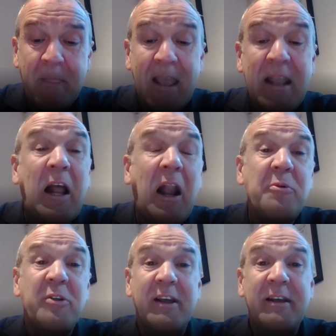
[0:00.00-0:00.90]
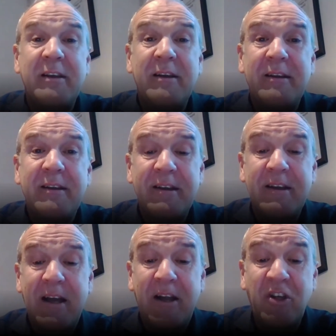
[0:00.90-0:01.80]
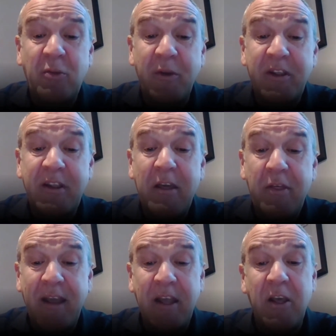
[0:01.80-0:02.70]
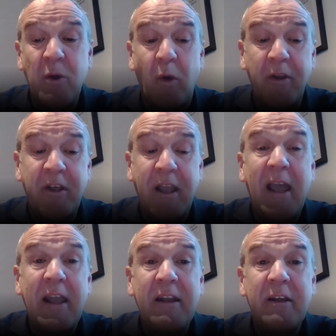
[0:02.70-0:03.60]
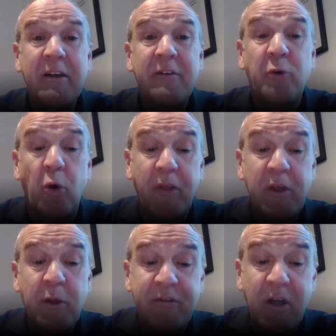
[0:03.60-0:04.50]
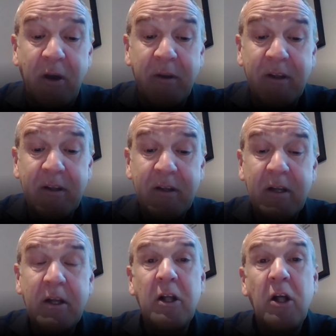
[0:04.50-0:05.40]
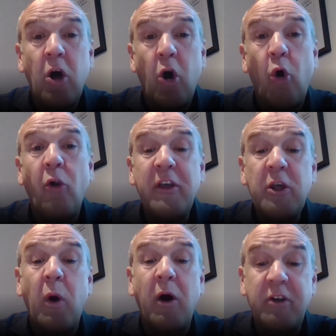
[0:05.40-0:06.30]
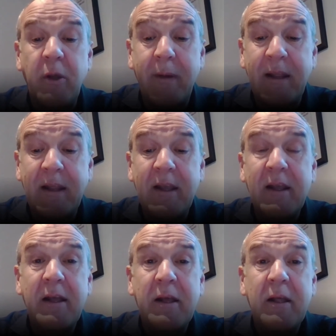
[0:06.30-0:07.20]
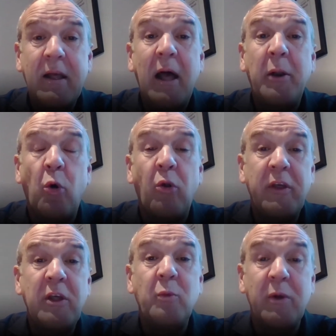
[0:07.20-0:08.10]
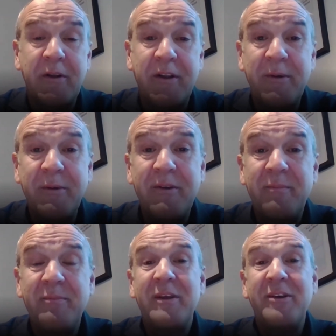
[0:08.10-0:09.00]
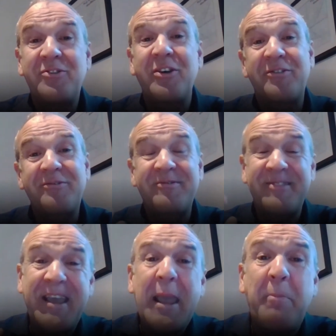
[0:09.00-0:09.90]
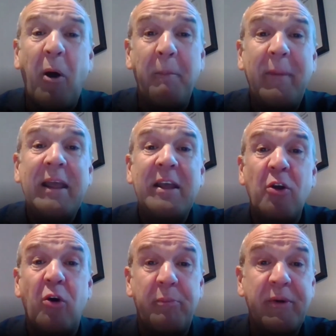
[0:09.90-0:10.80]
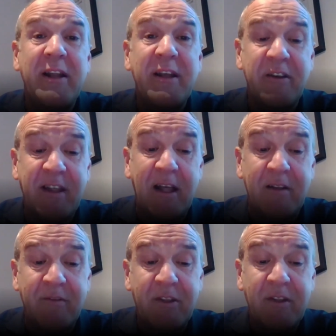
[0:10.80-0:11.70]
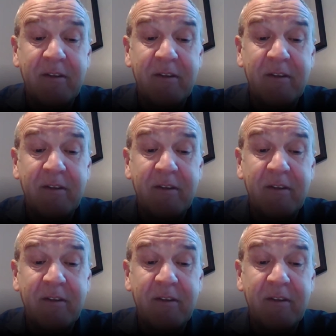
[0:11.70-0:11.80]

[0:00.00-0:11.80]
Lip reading: In closing, I just want to say thank you once again for all that you have done, all that you are doing, and all that you will do. Just keep on being your brilliant selves.